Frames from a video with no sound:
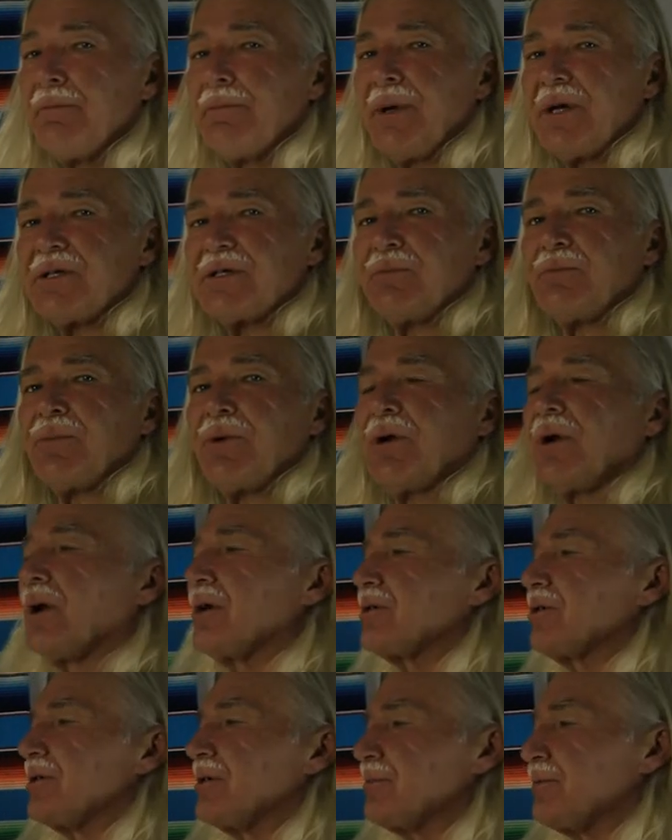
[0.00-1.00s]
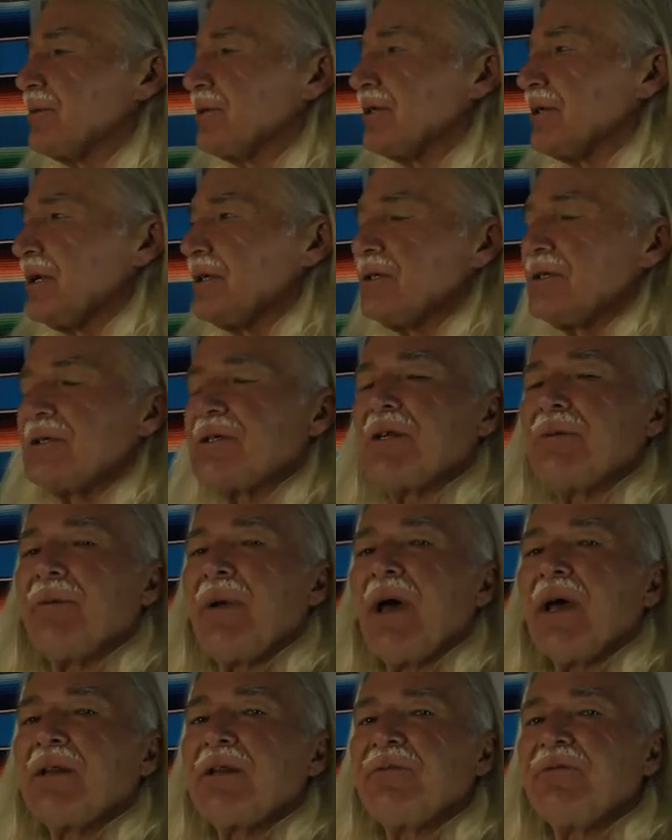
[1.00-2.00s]
Peasant Productions presents The
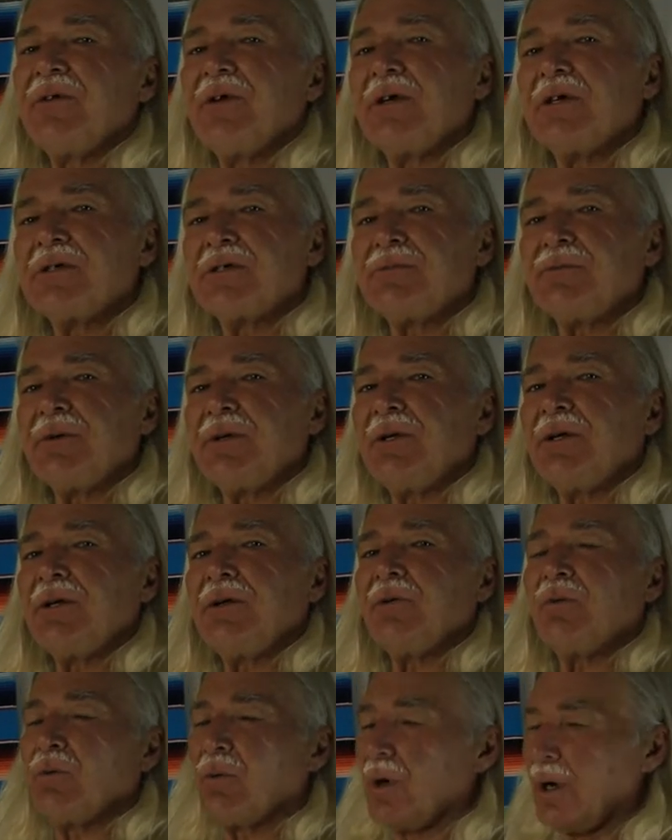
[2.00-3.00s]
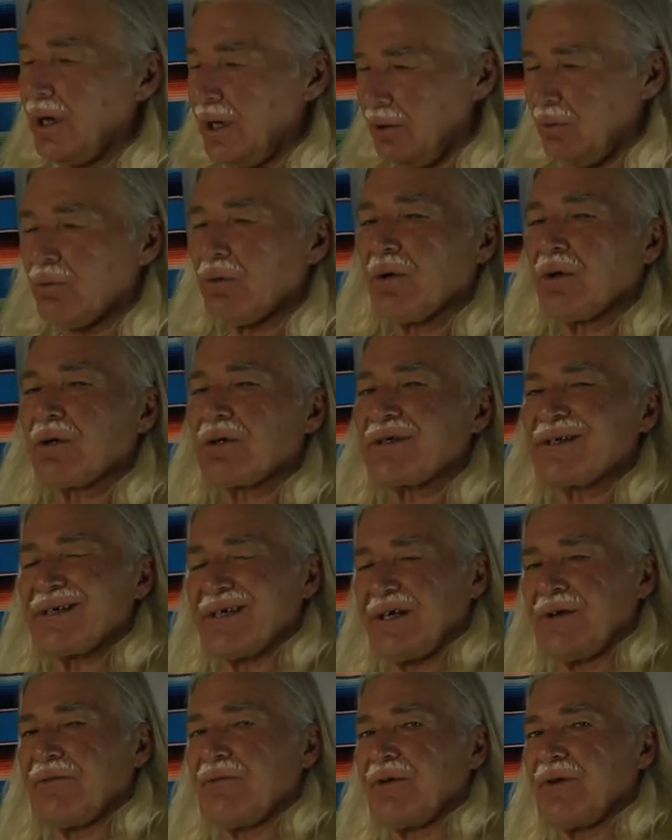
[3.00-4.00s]
Math of ESP, Why It Works
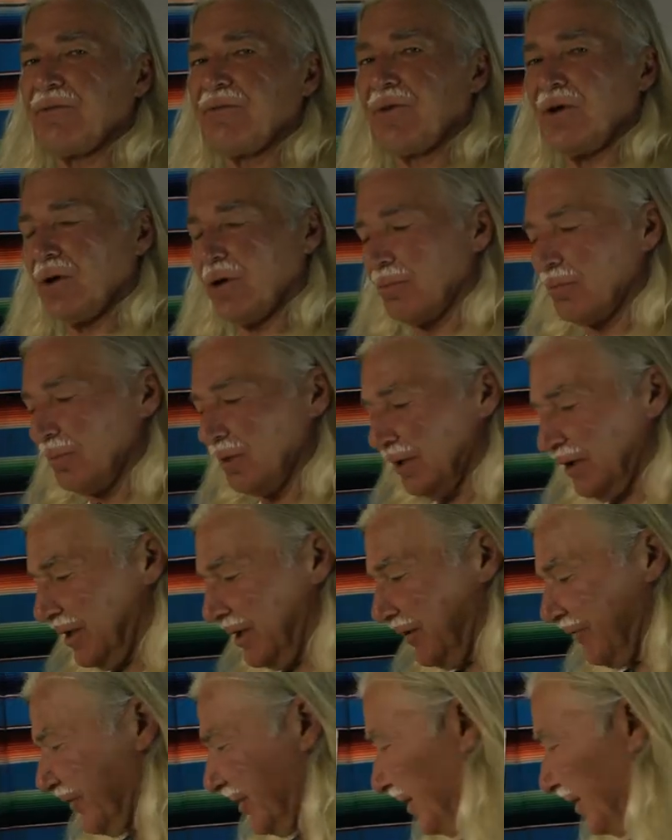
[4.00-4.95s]
Even If You Don't Believe